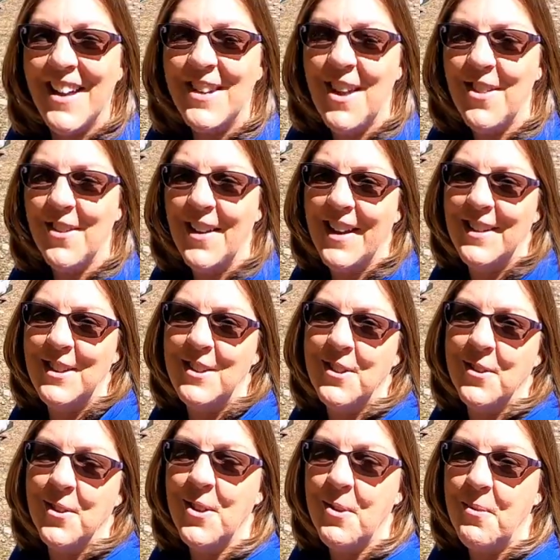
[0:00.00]
Another handy
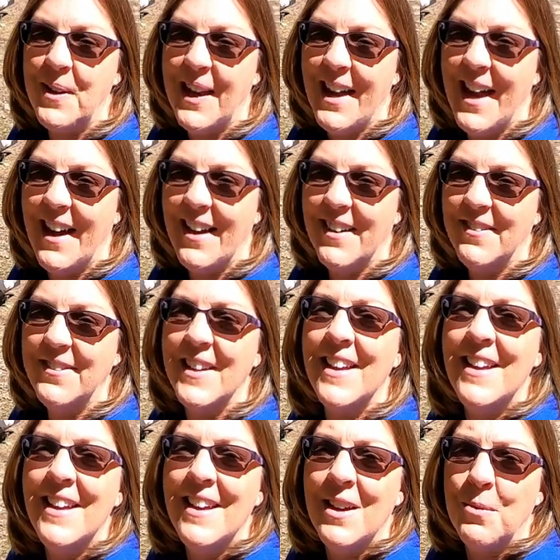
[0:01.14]
tool that we have
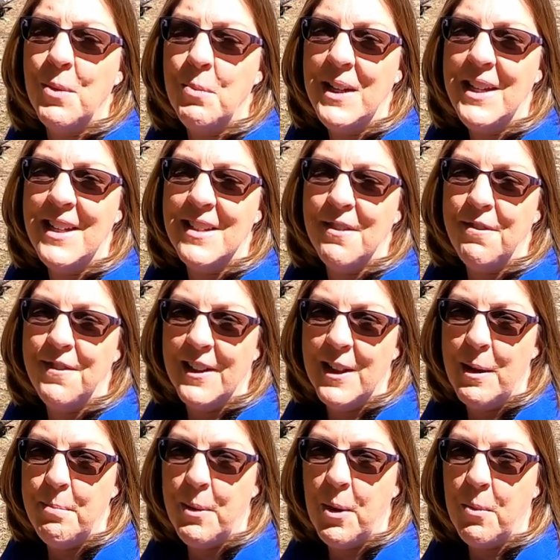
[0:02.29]
when we need to fill
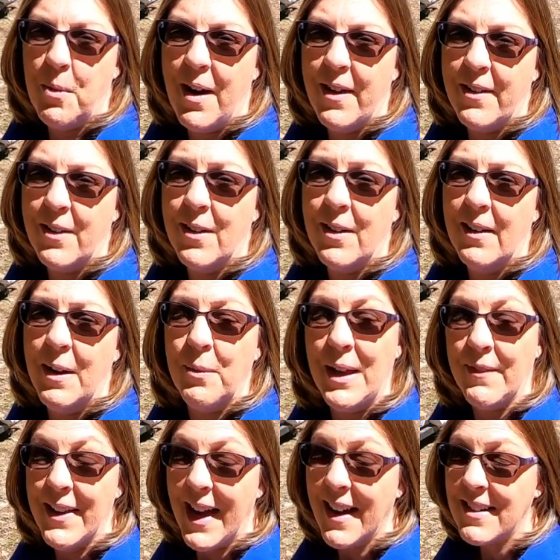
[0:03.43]
up our water and we
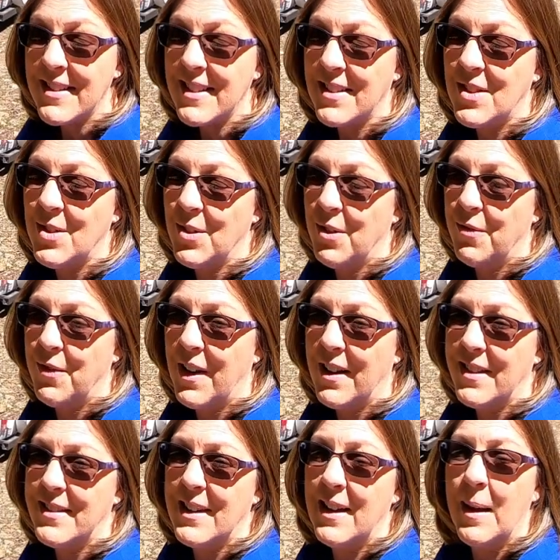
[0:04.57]
have access to a
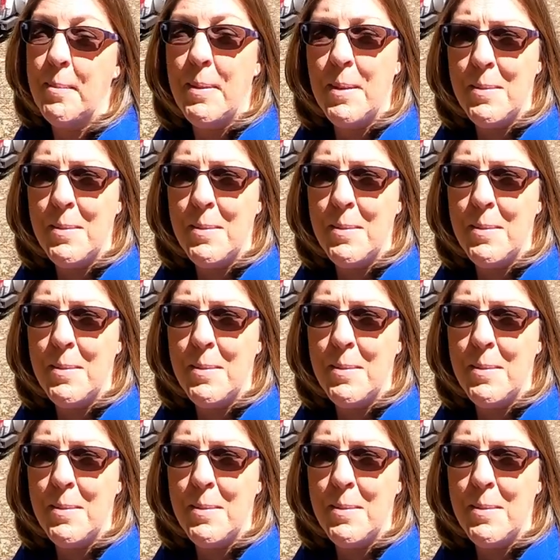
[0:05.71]
faucet, but